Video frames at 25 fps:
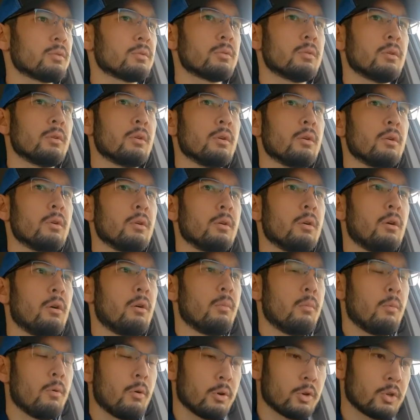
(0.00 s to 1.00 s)

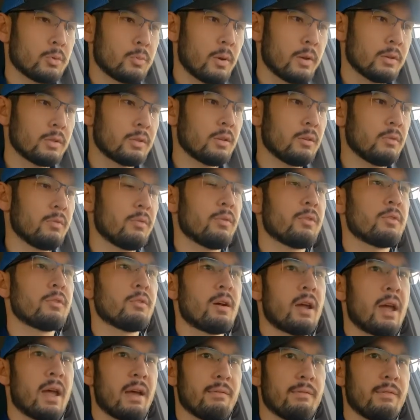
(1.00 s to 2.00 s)
are more expensive.
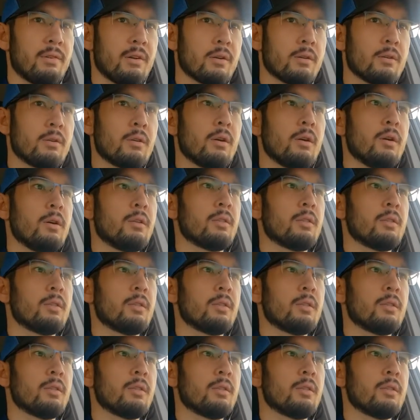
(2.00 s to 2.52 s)
They're heavier.